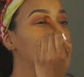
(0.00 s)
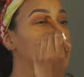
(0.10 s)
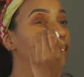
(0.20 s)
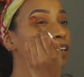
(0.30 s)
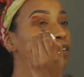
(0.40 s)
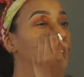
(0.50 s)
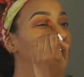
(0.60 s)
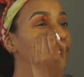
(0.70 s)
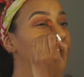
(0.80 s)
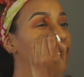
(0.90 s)
in
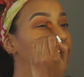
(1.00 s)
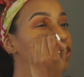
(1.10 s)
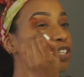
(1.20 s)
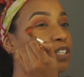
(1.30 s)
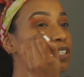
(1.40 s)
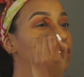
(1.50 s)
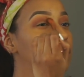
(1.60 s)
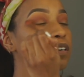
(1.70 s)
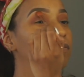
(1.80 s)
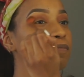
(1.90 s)
with edges
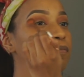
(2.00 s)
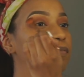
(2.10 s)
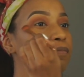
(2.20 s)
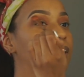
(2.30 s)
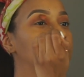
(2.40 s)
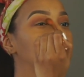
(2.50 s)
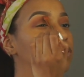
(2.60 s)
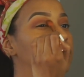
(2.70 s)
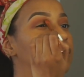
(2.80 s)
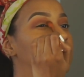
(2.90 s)
to make
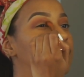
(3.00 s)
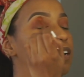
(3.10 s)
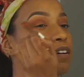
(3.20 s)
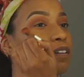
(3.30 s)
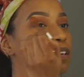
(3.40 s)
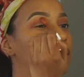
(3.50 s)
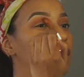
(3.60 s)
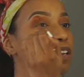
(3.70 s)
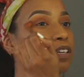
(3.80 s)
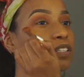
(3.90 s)
sure that the
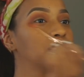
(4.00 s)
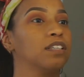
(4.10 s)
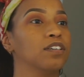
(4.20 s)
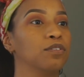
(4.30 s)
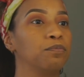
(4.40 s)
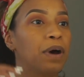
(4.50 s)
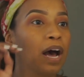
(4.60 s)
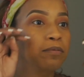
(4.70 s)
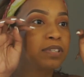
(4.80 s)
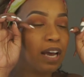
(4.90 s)
color still
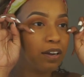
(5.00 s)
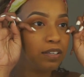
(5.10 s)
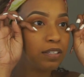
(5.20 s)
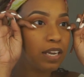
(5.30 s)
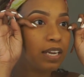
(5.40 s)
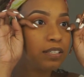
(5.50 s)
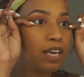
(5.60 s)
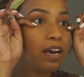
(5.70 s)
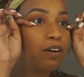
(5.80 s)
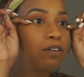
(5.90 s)
pops out and stands
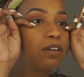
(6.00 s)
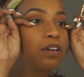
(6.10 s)
out.